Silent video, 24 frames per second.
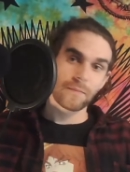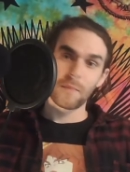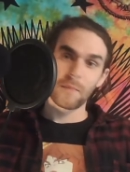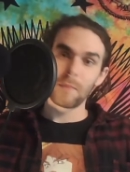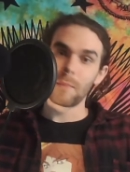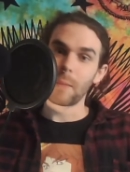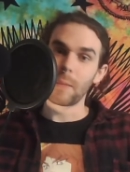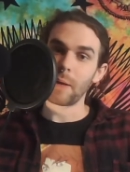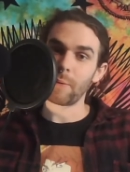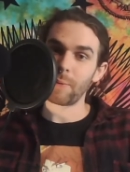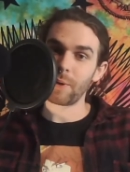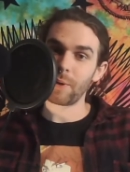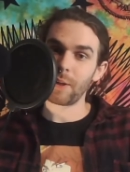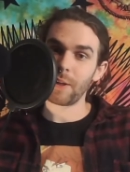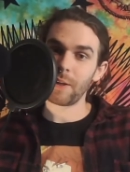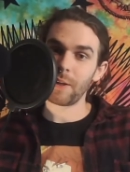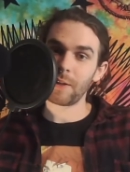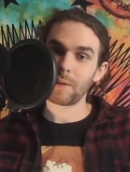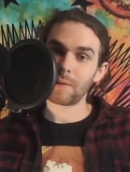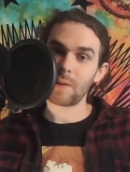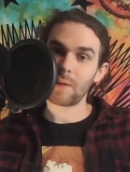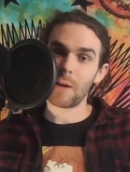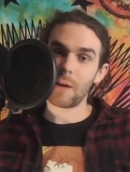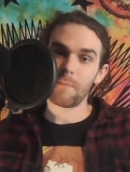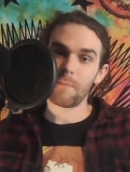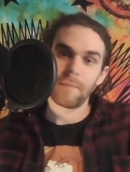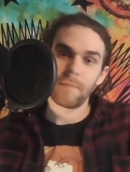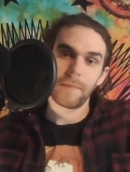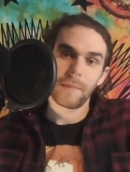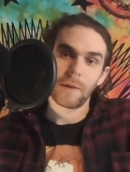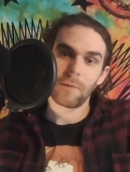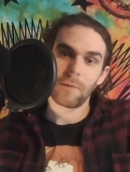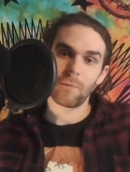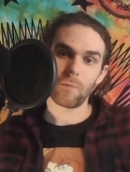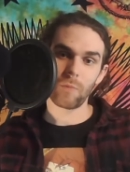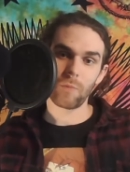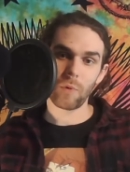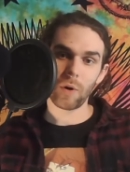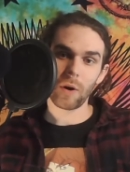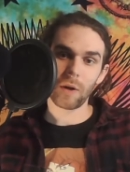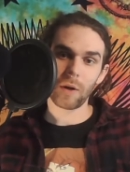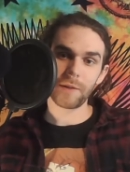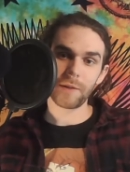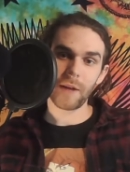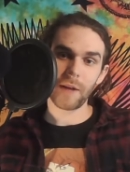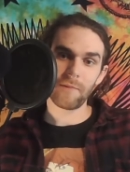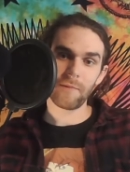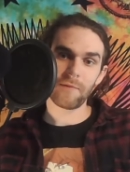It really is dumb. We're
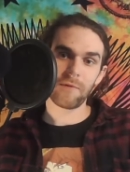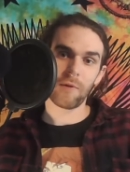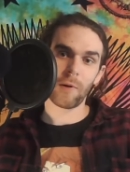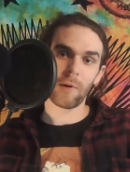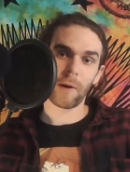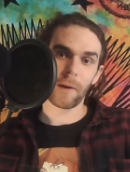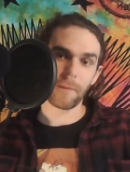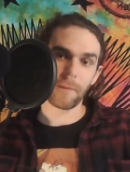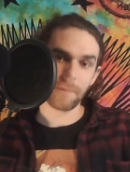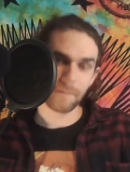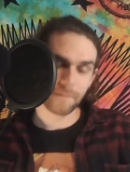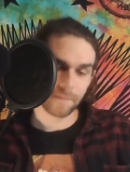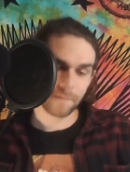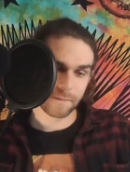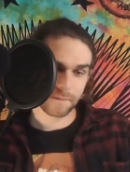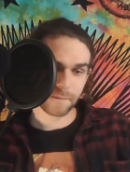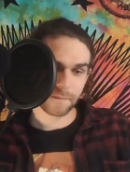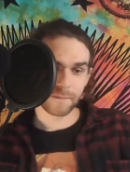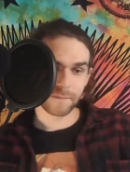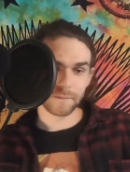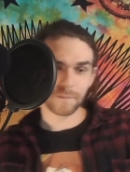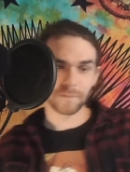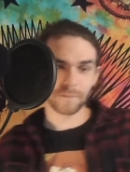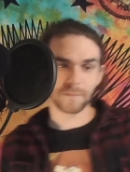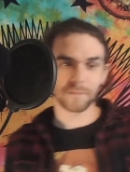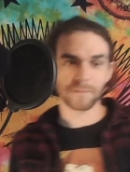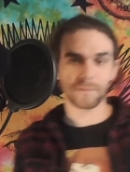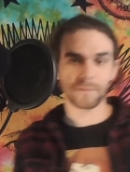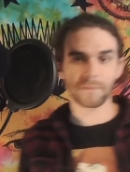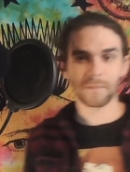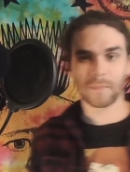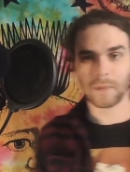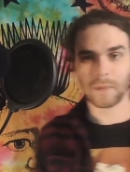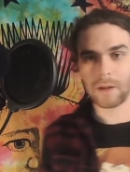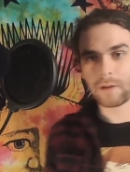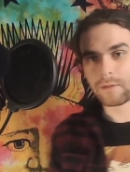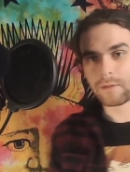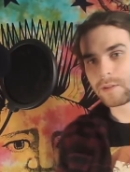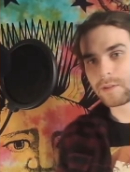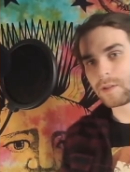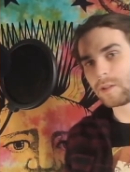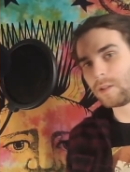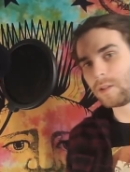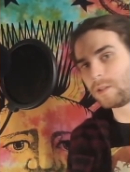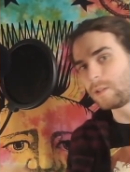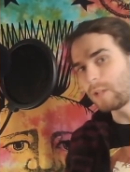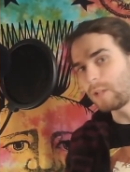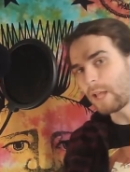all dumb for it. To
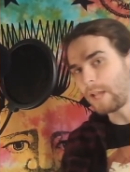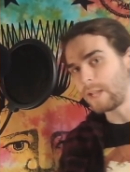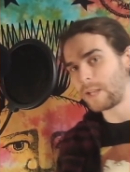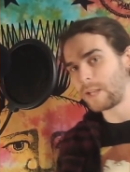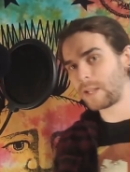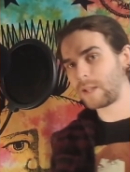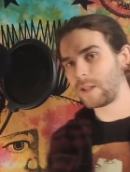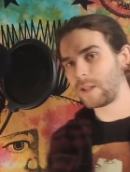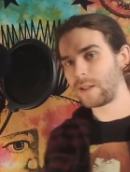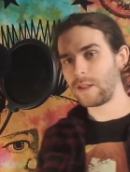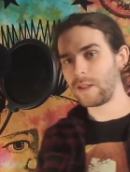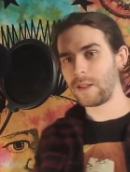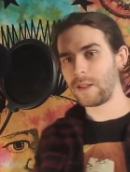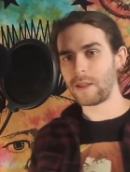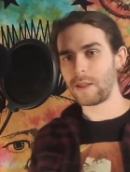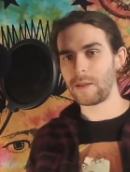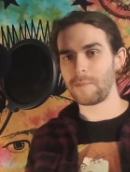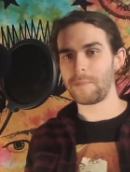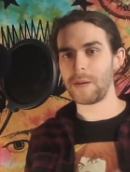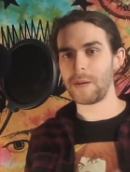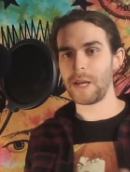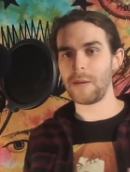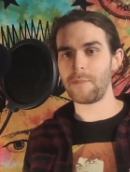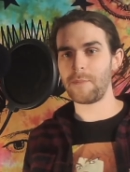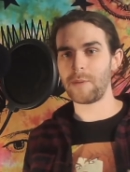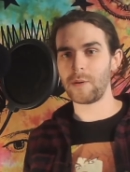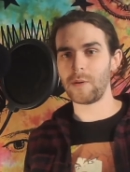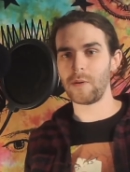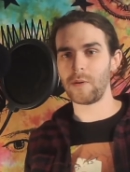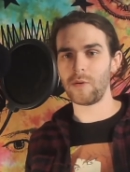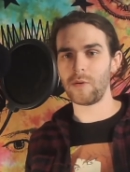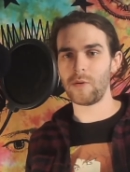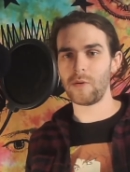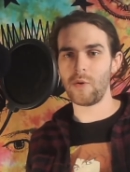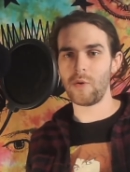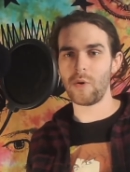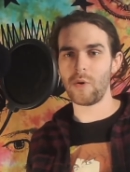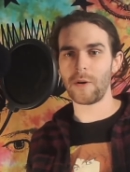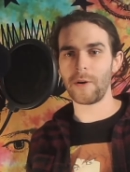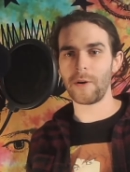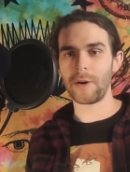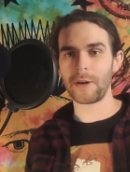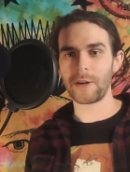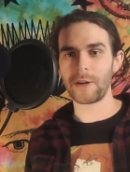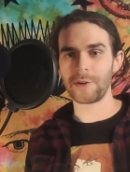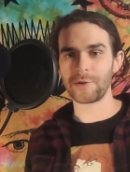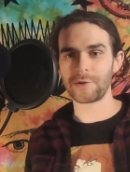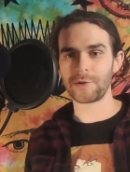let the people who are
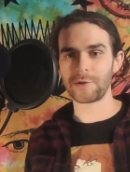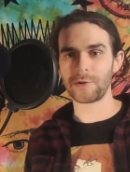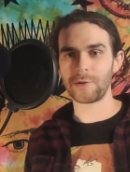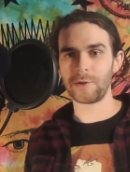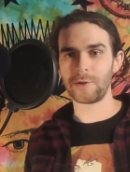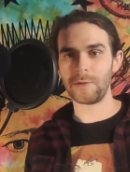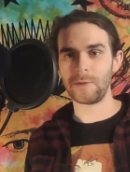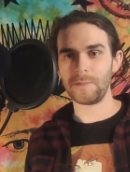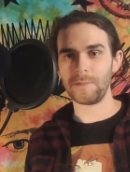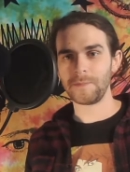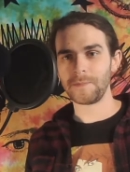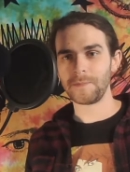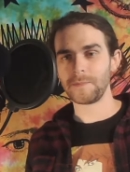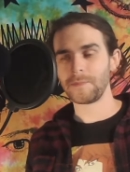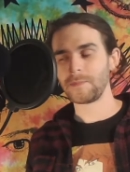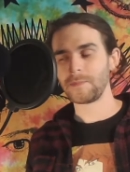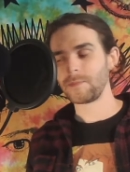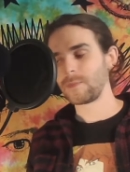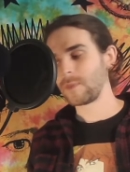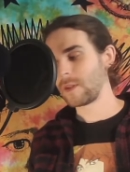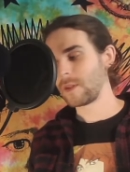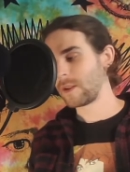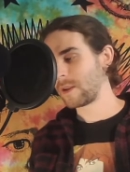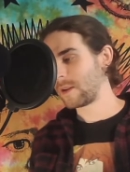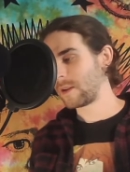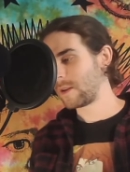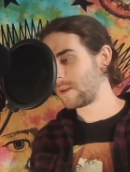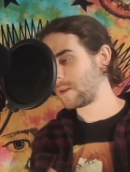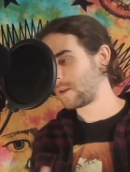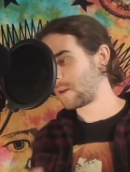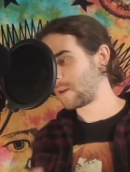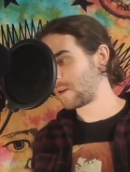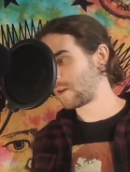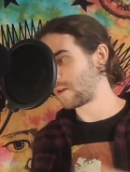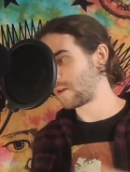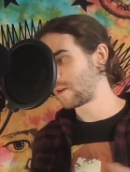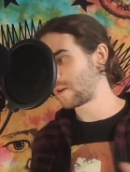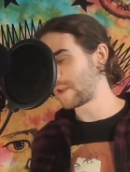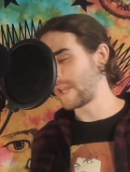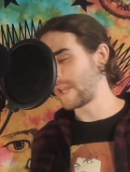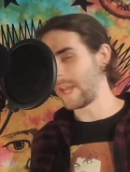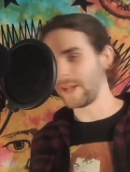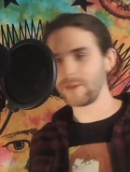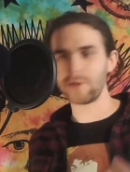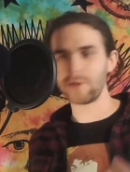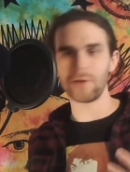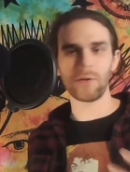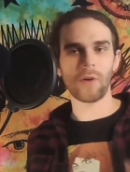in control
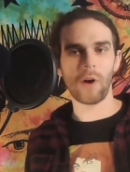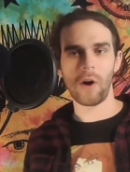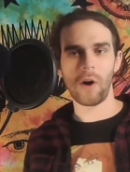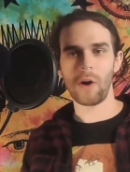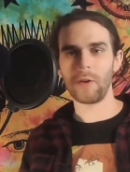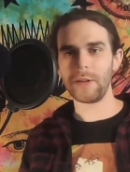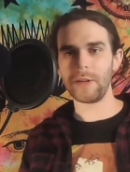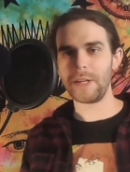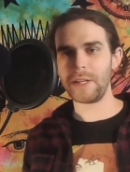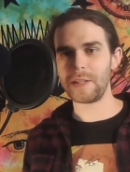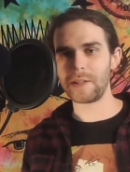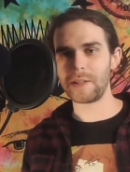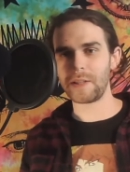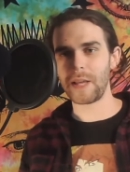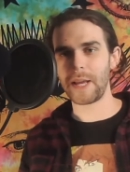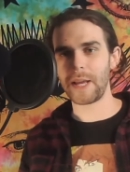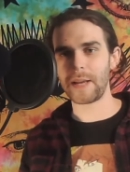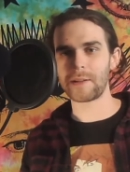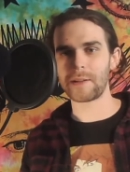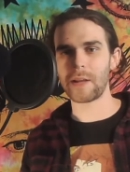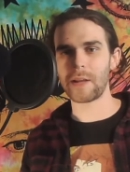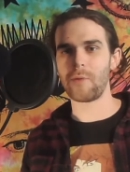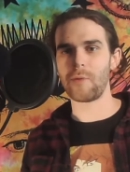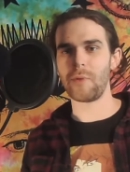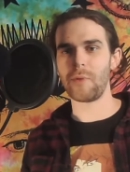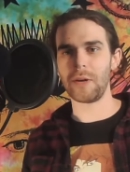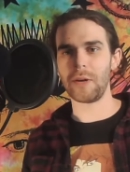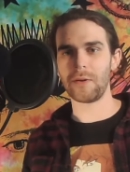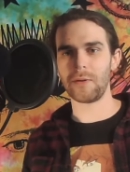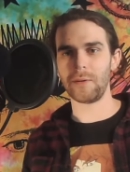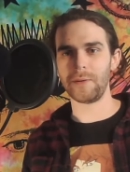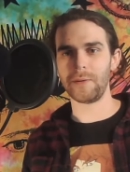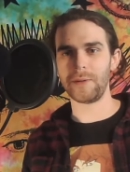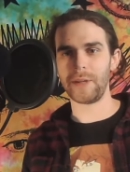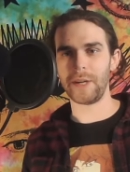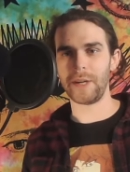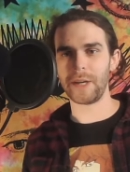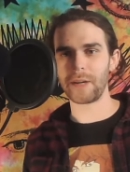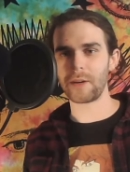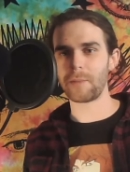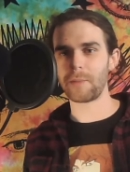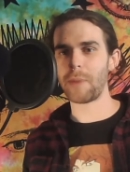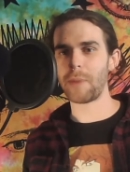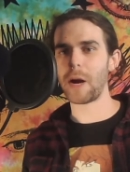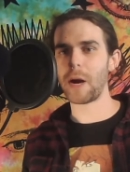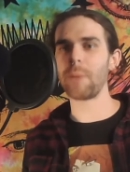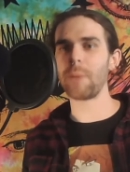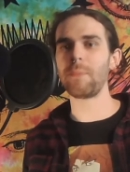cancel all these things that we hold dear,
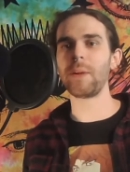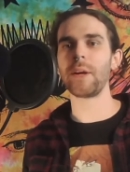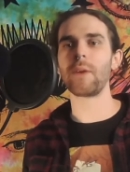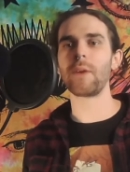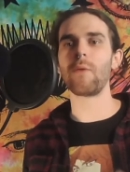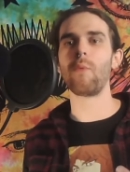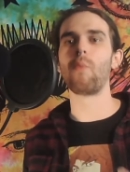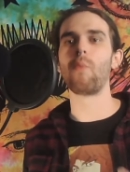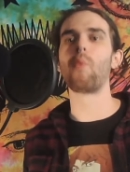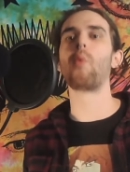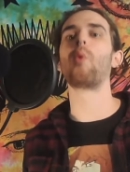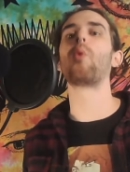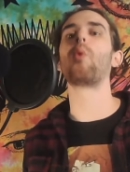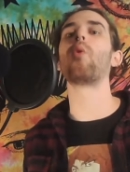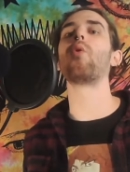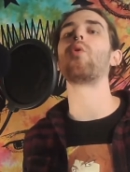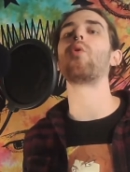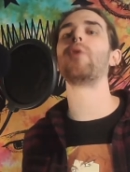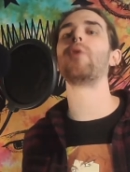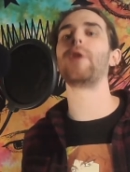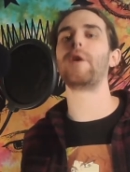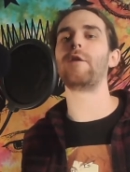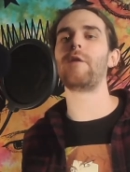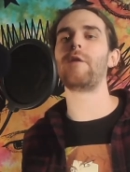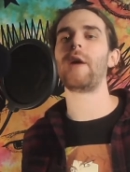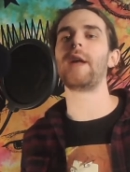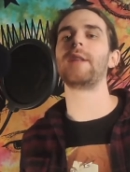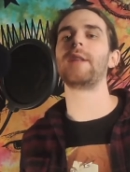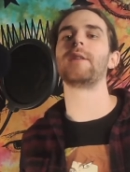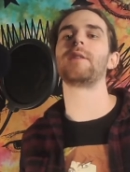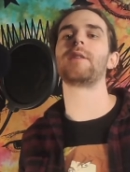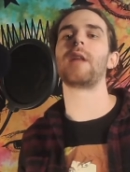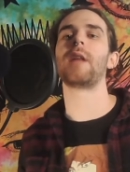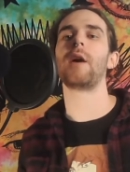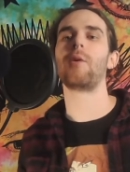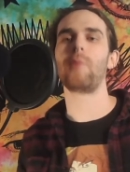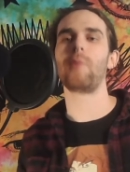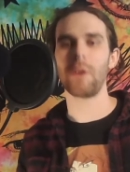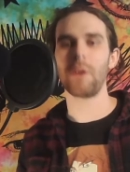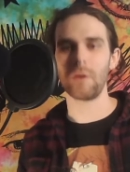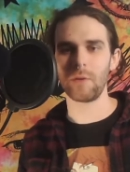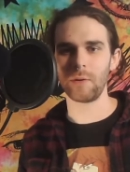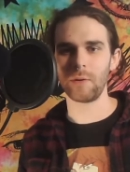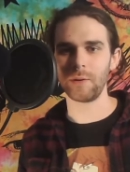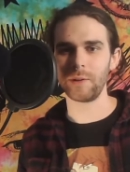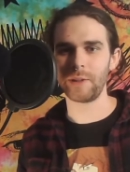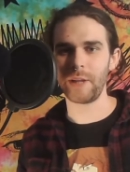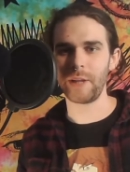public world events that we
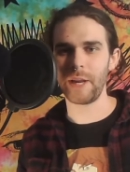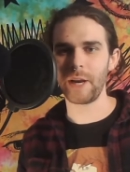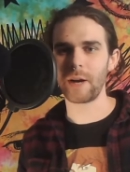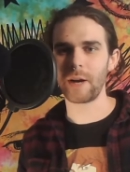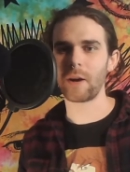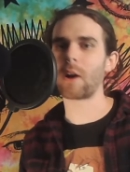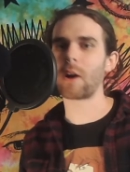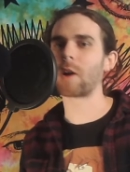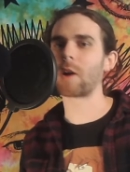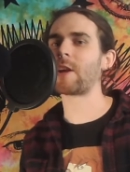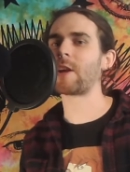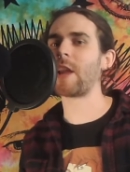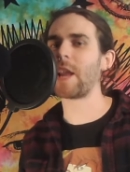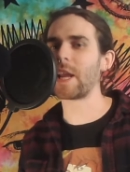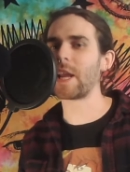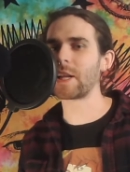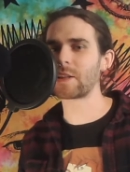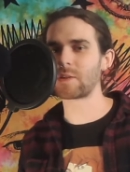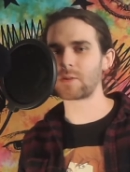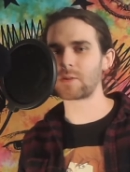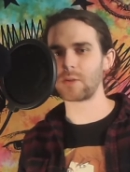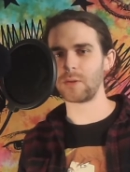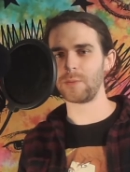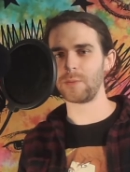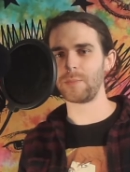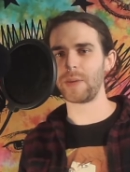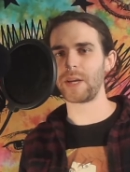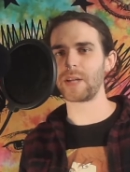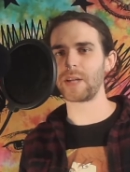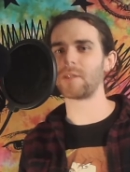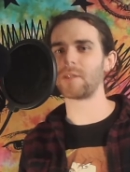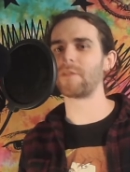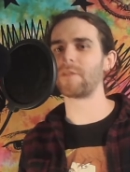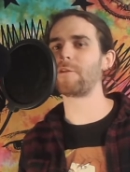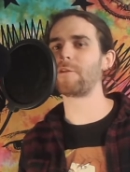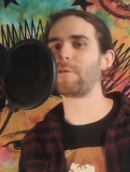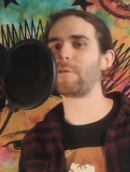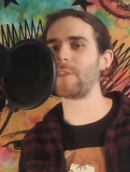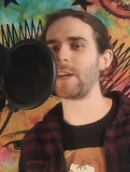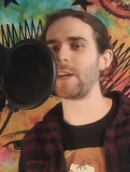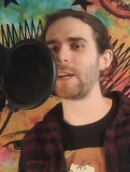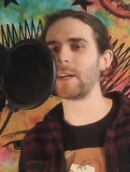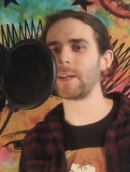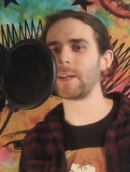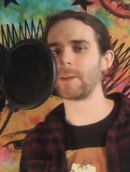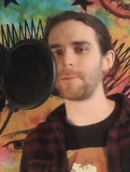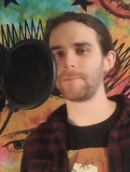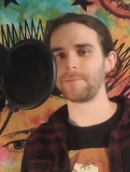hold dear are canceled because of
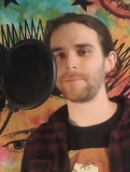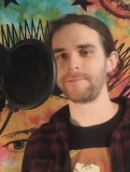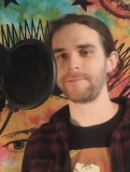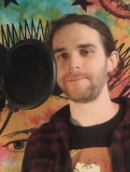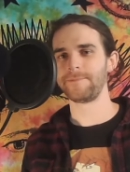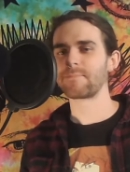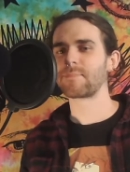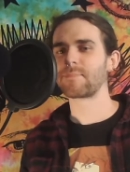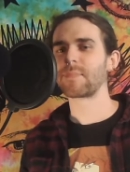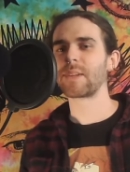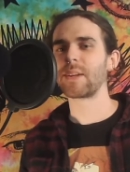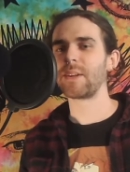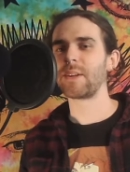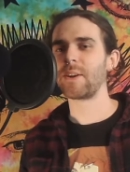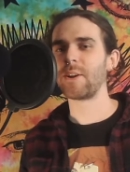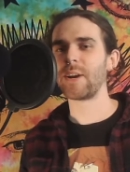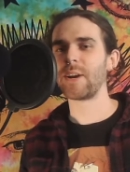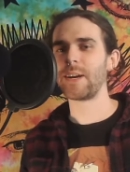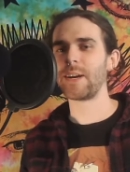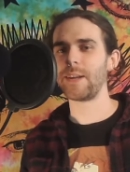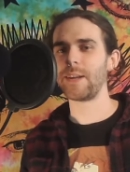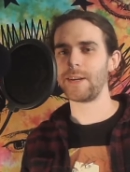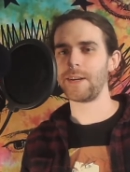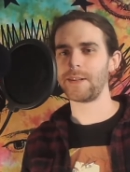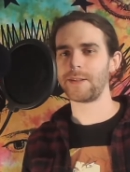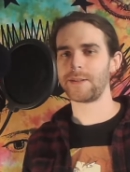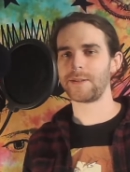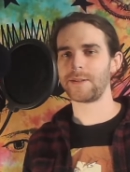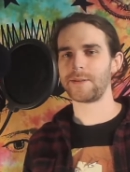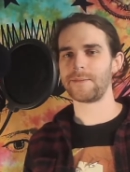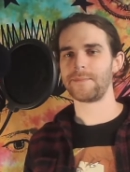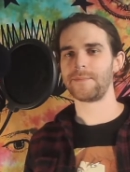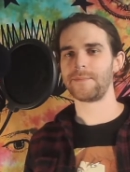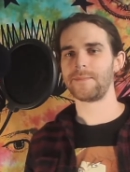fear, you're idiots.